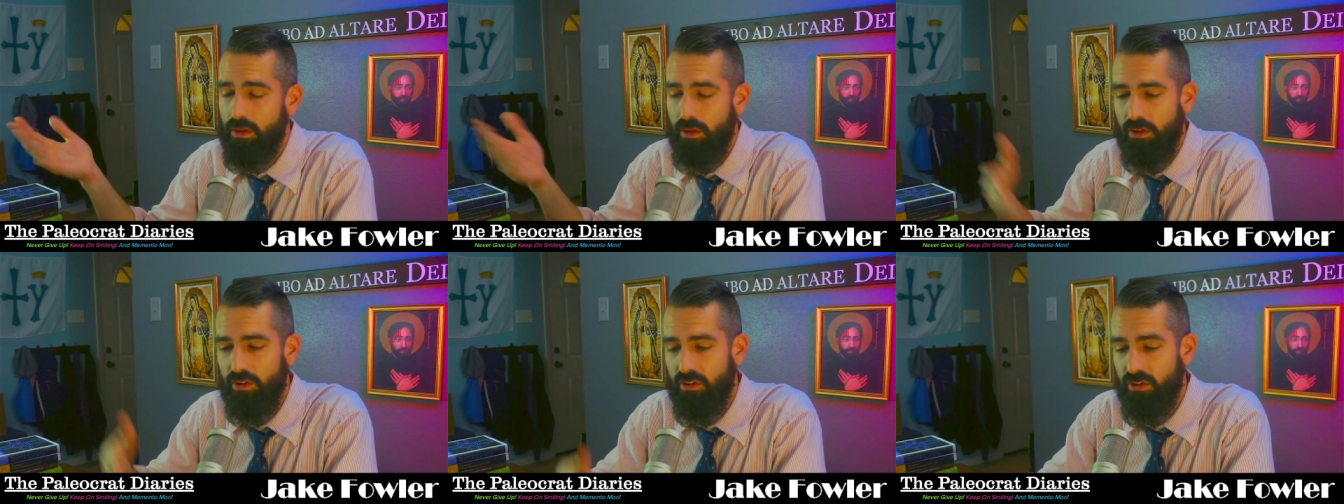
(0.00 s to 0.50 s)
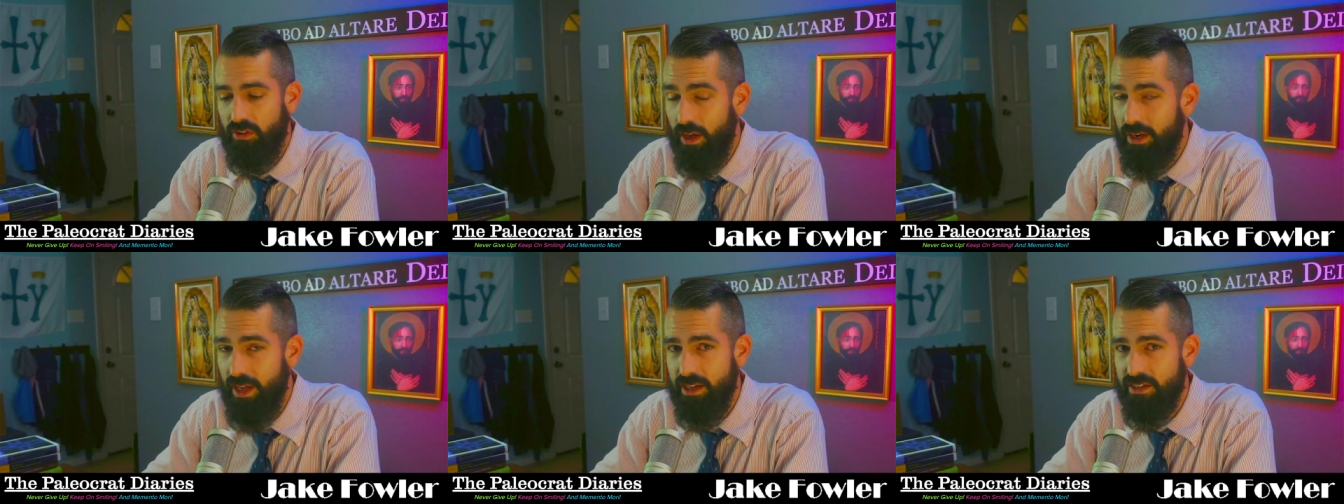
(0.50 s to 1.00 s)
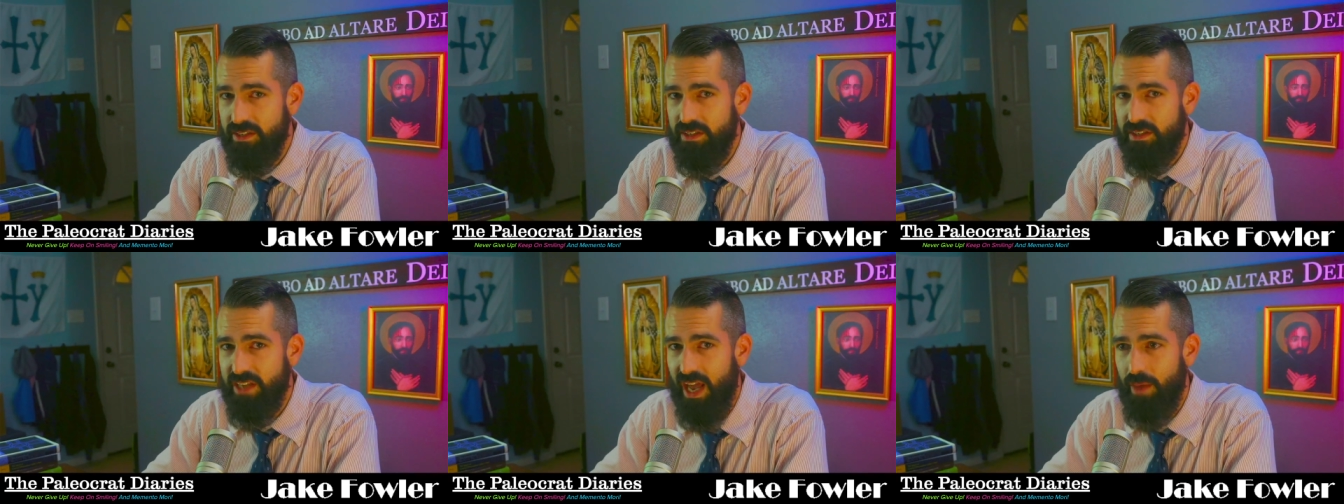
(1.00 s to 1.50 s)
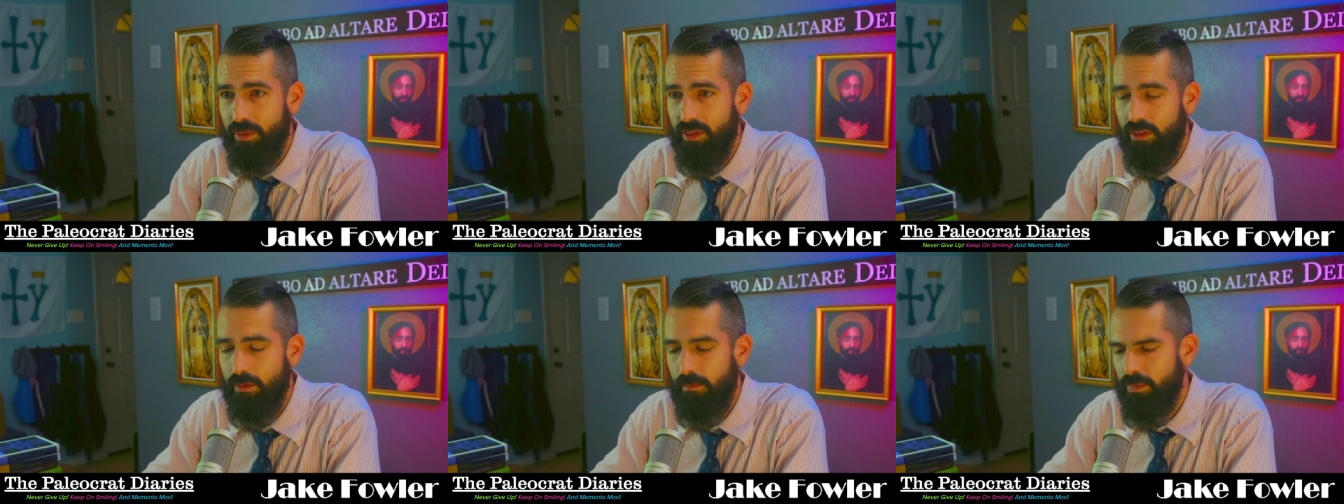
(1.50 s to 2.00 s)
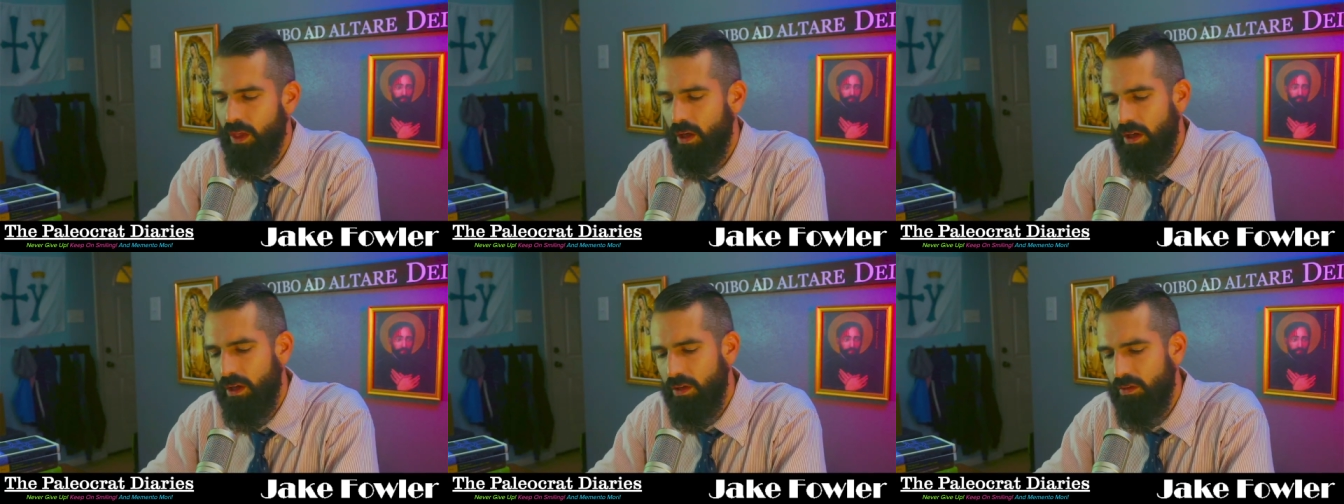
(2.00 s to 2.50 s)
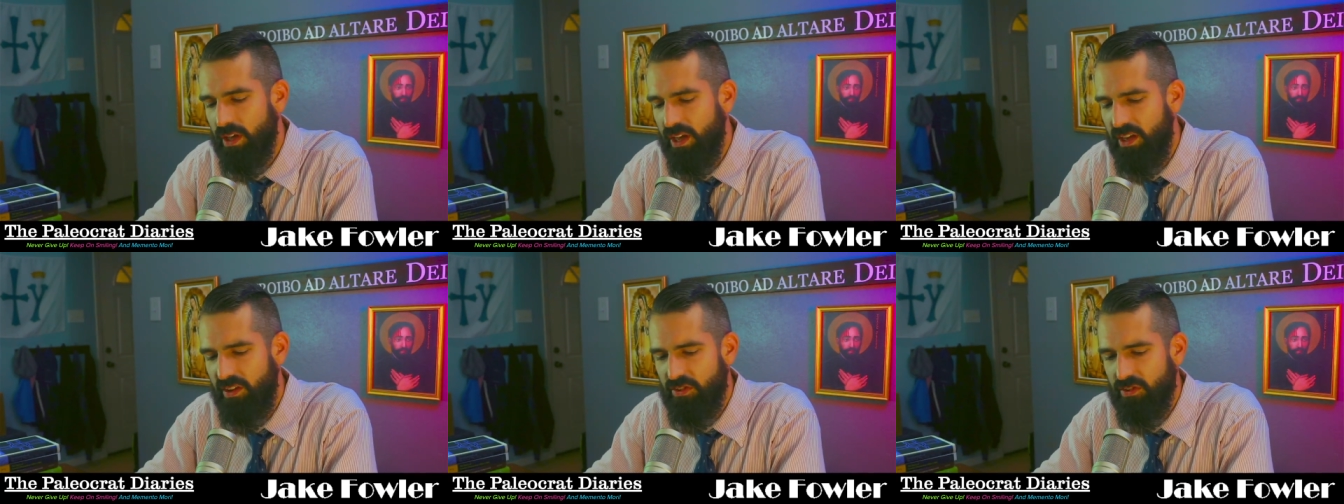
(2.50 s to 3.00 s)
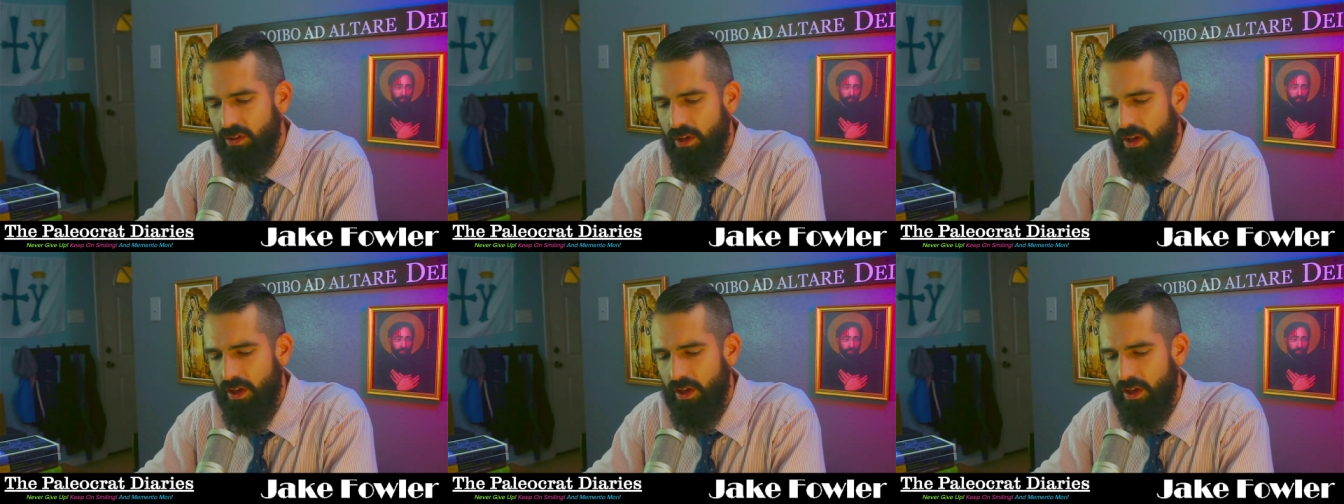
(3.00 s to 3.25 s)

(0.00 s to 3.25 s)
Sunday is the Sabbath. The East,